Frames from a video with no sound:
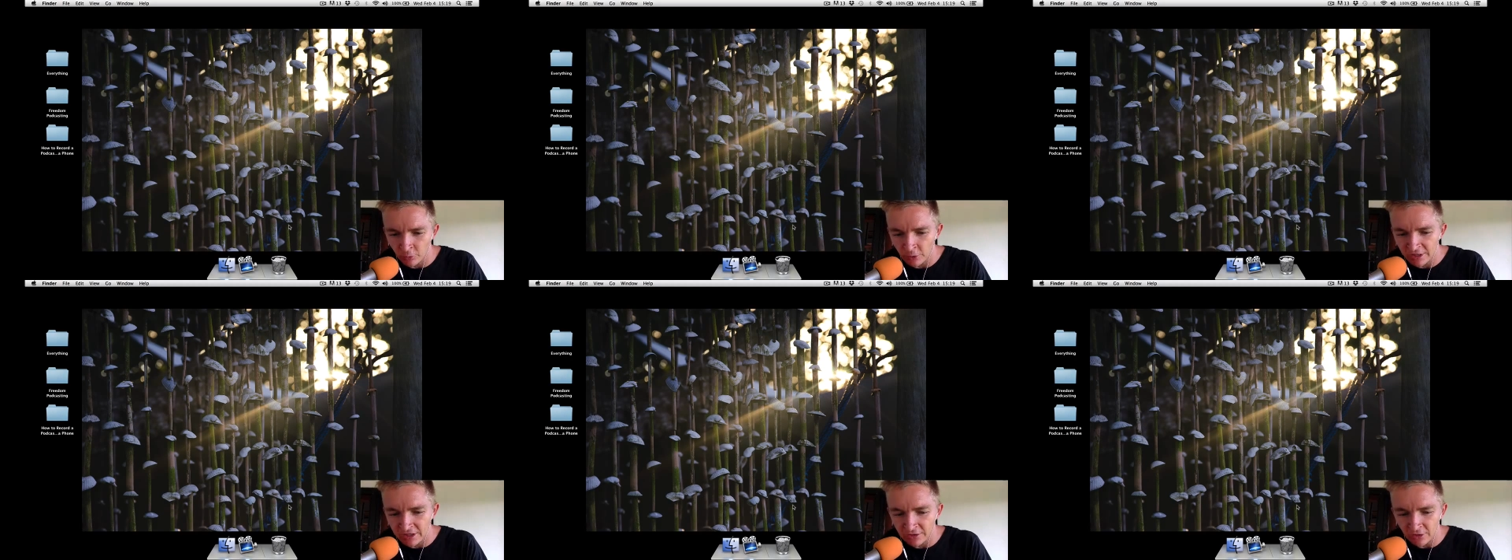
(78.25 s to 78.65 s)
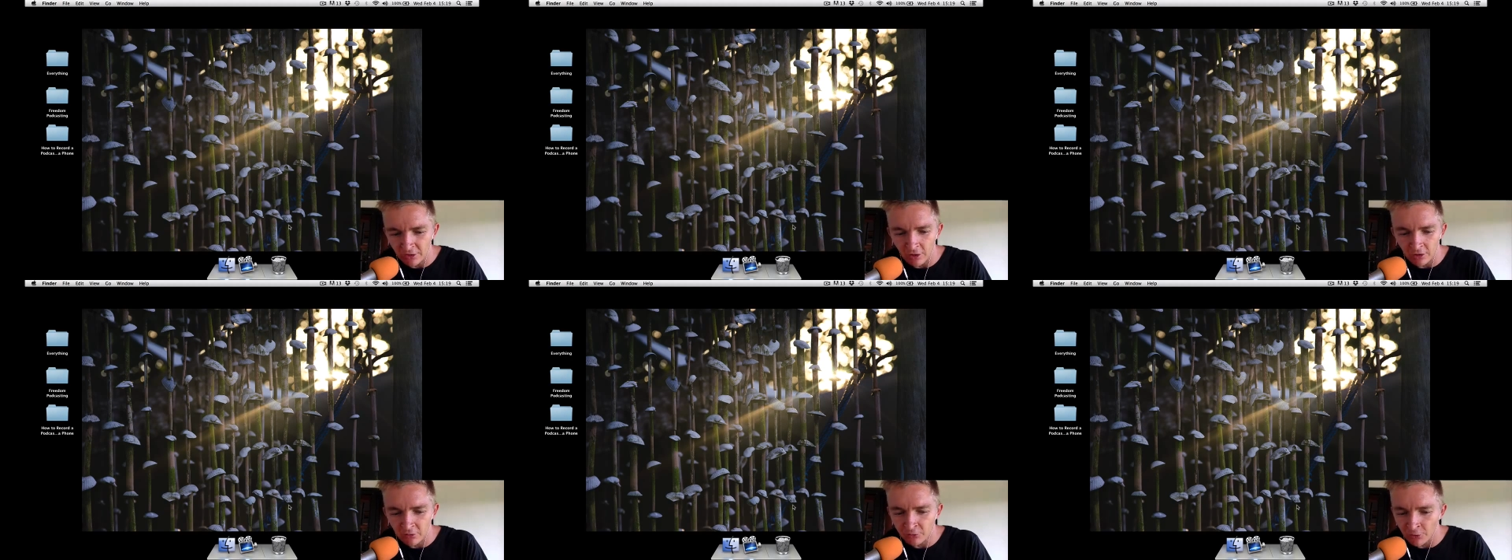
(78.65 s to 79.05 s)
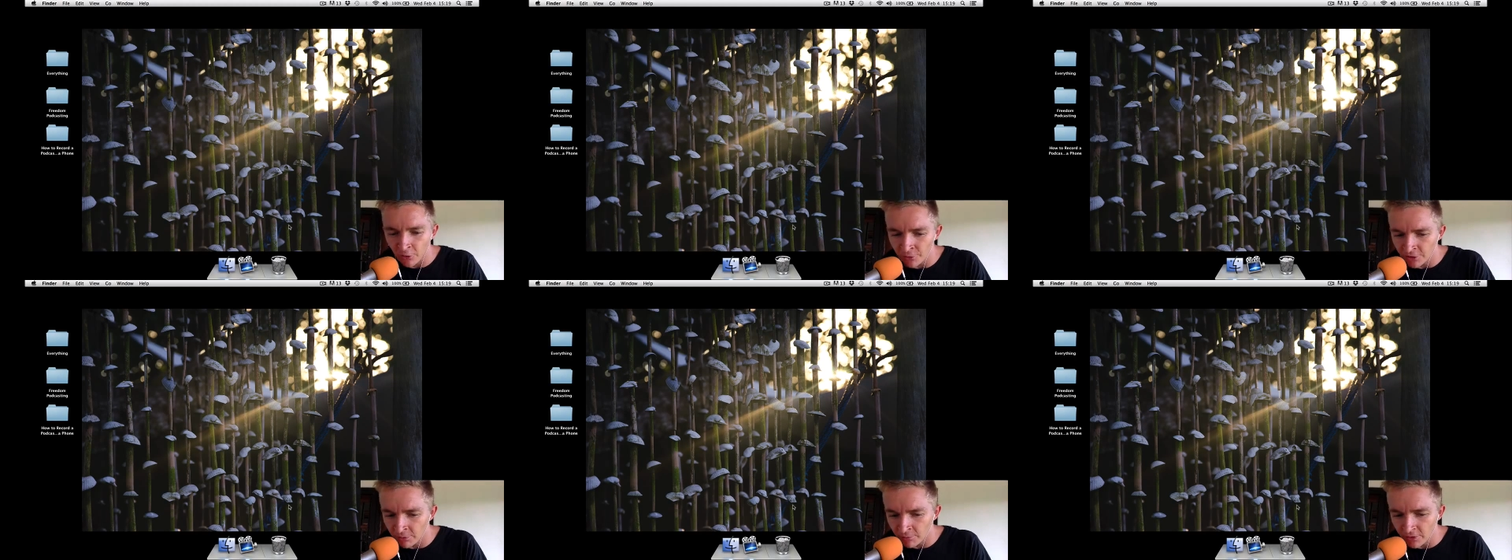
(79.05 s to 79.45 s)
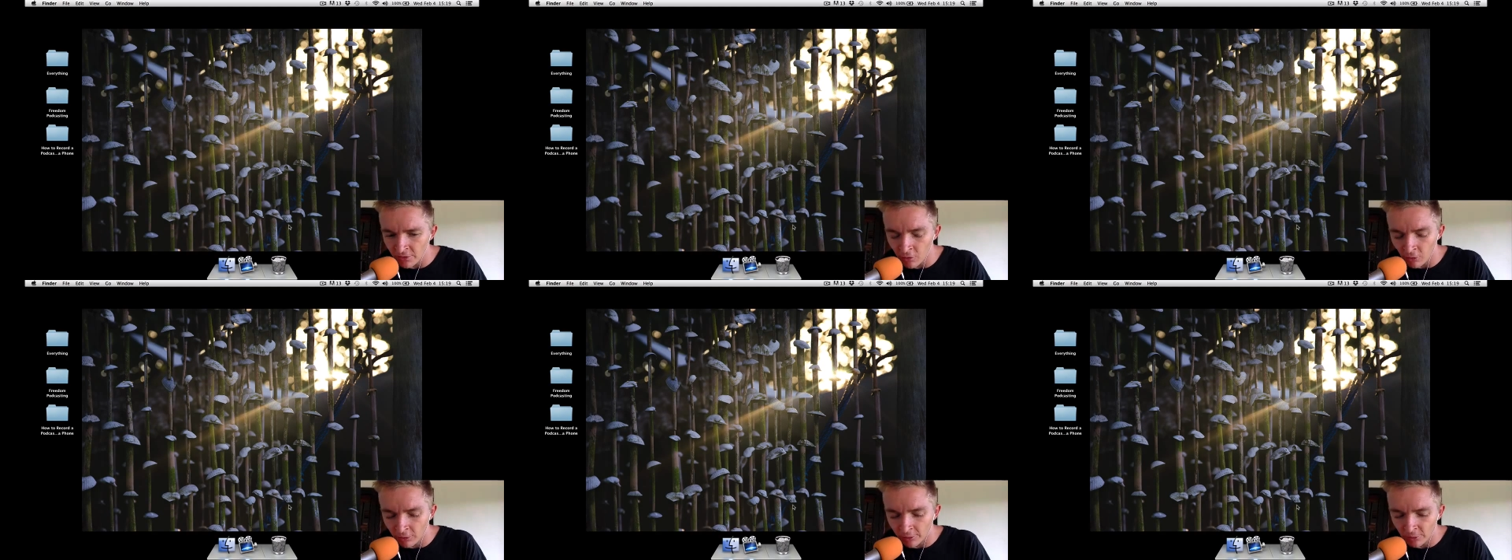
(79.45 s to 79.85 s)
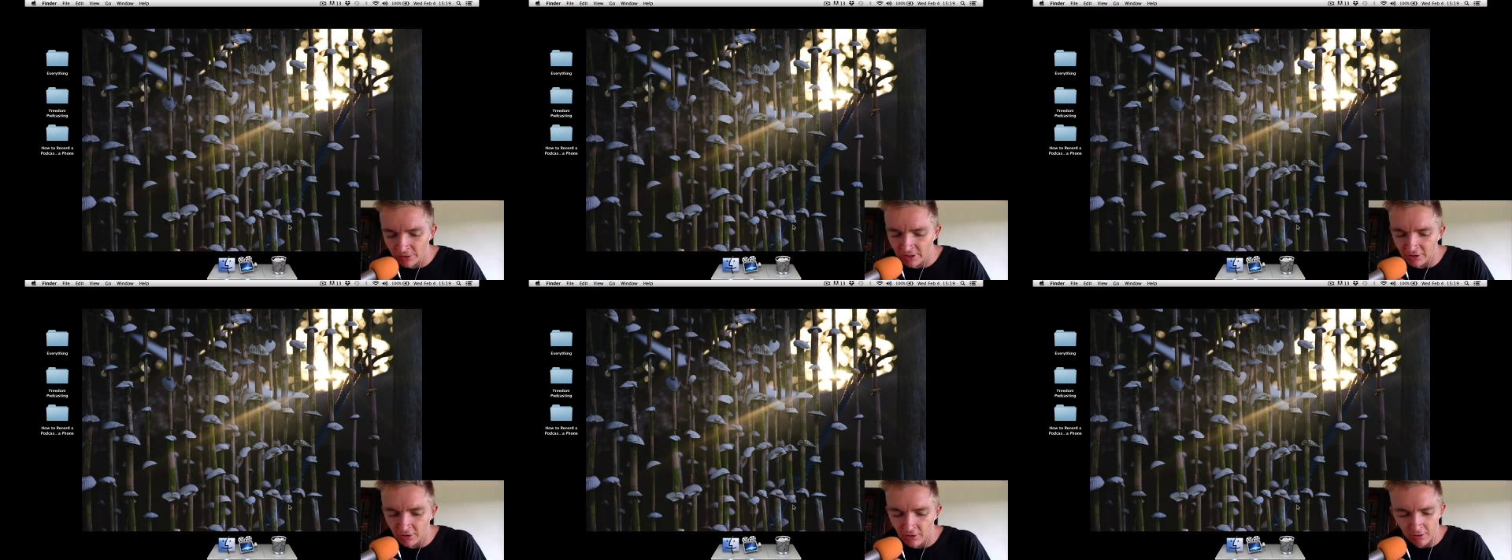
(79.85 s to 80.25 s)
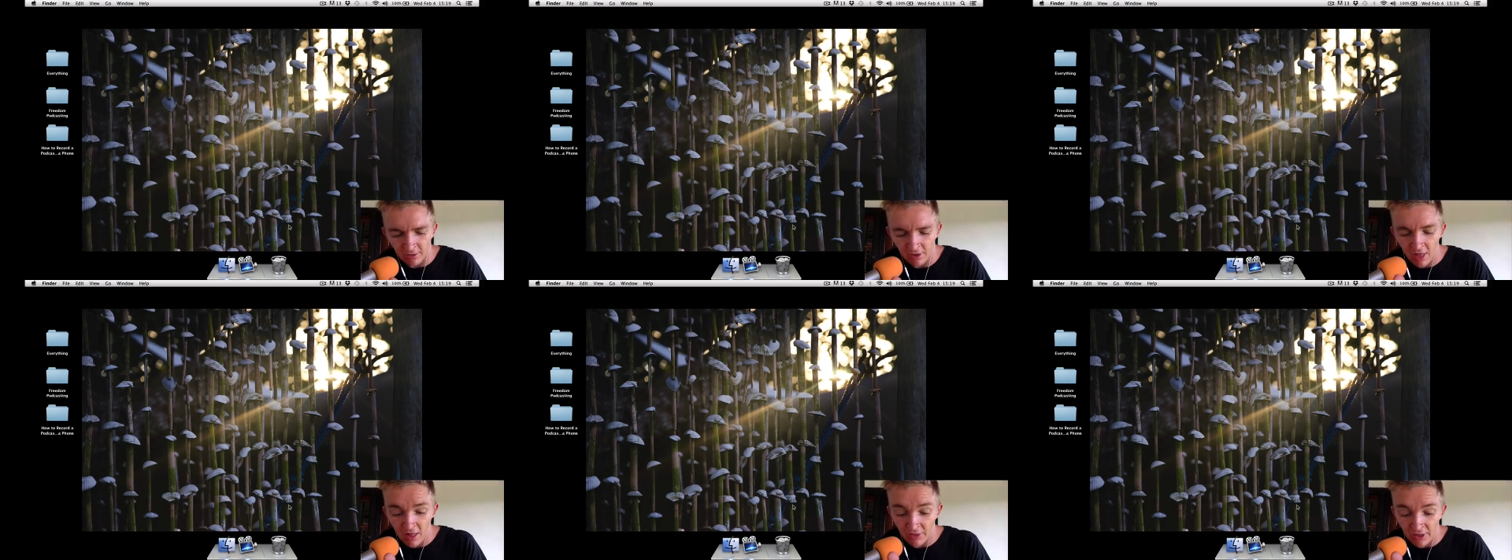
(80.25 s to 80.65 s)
We can either call a phone number or we can call